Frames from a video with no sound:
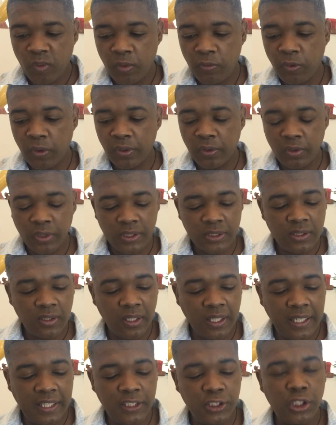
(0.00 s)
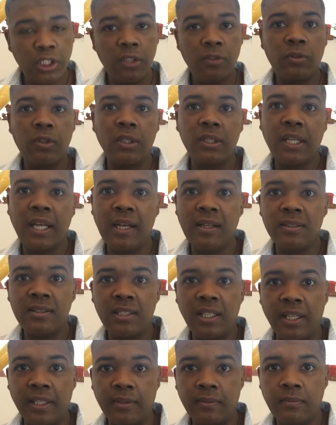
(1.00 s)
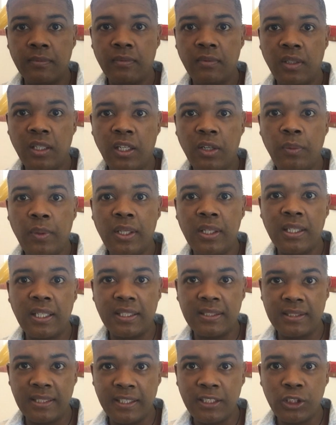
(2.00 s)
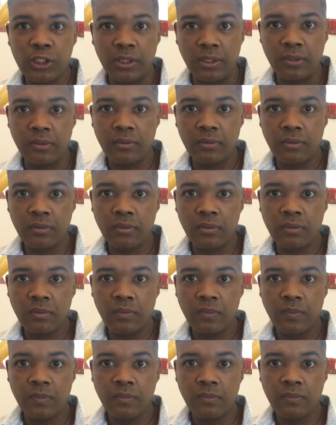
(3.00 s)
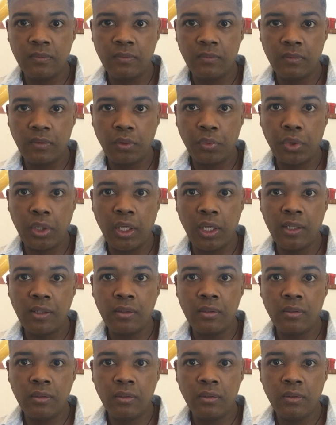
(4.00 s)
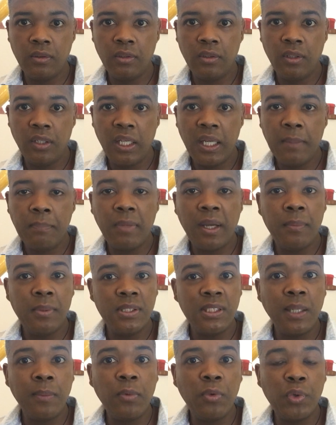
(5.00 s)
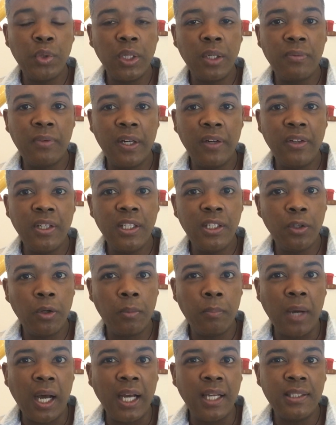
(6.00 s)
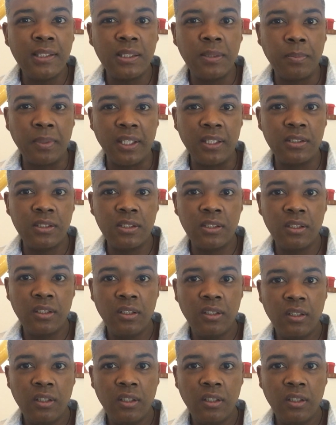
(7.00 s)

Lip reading: For a crystal energy, you've got calcite. Relaxation. Okay, maybe some of you are very in your mind space.